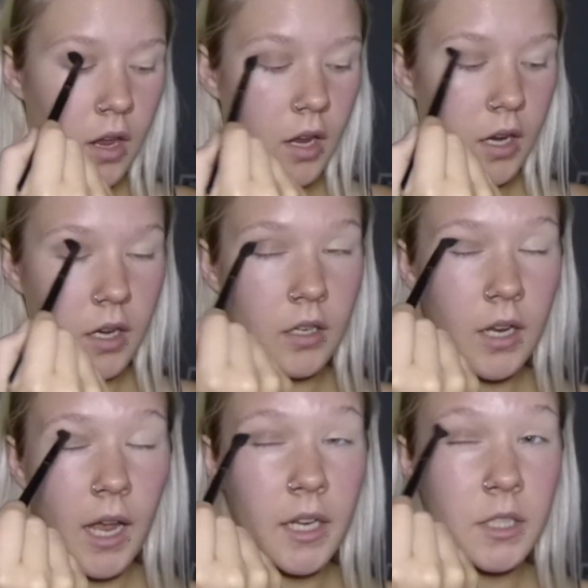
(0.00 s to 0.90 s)
and
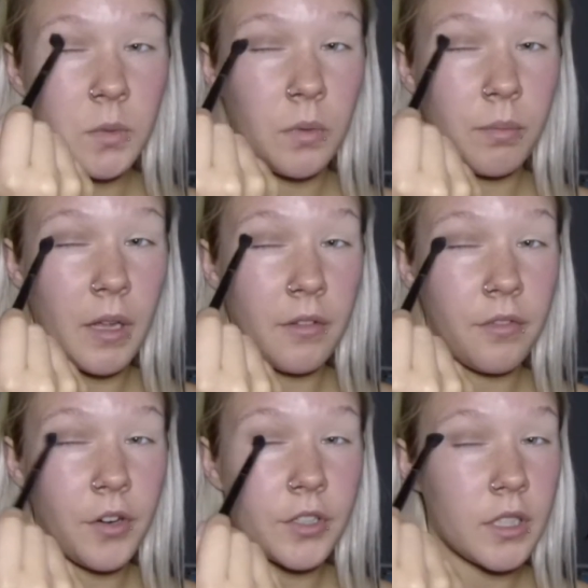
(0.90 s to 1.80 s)
kind of sweep that
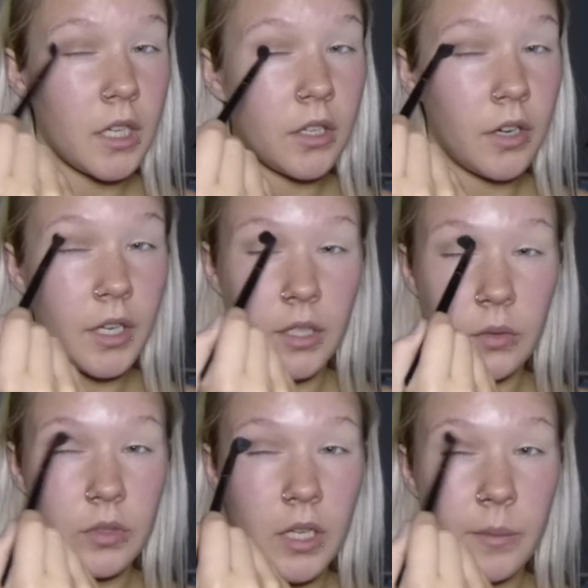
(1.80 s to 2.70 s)
first color I
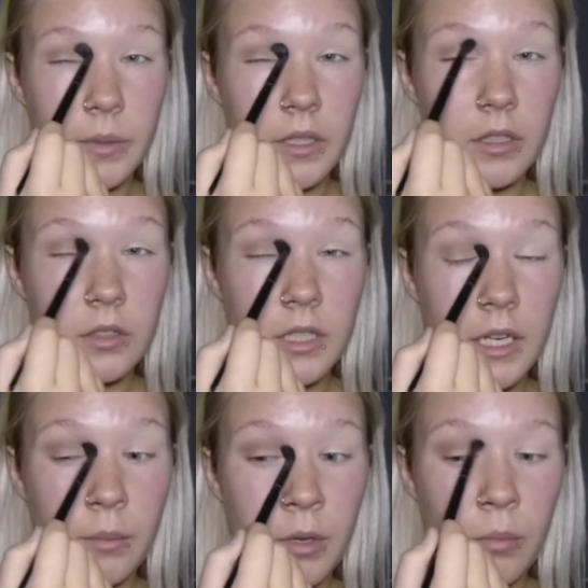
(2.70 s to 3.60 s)
used up a little
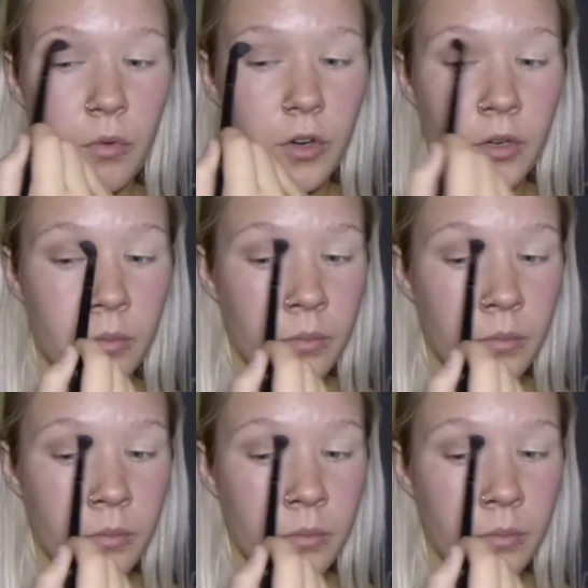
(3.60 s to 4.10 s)
tiny bit more.